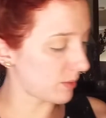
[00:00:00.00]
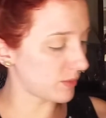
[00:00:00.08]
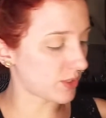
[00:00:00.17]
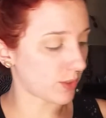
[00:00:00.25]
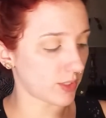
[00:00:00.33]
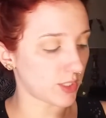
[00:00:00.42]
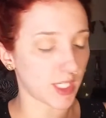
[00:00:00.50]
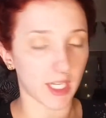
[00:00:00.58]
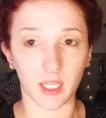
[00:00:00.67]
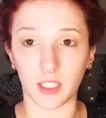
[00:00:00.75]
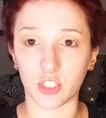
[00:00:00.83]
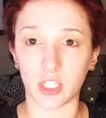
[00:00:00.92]
I'm just going to take
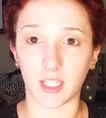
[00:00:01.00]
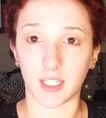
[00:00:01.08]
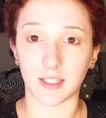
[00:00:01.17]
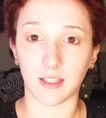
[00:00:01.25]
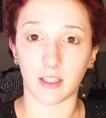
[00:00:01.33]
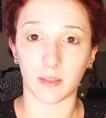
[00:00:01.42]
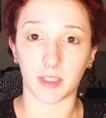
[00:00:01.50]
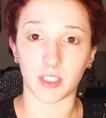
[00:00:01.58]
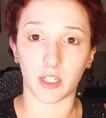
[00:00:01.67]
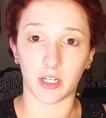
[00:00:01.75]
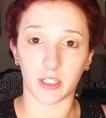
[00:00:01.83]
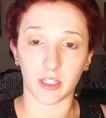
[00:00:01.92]
a shade that's a little bit
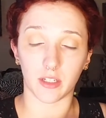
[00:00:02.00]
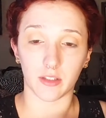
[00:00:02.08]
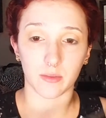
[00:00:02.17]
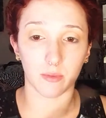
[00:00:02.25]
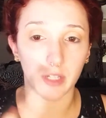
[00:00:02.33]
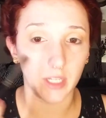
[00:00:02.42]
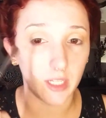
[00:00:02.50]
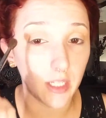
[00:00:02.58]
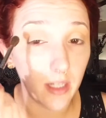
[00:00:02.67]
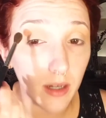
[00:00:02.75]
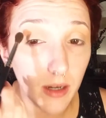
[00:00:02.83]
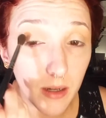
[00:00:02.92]
darker, this one right
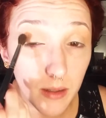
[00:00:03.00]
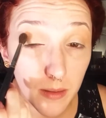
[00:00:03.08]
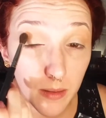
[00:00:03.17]
here.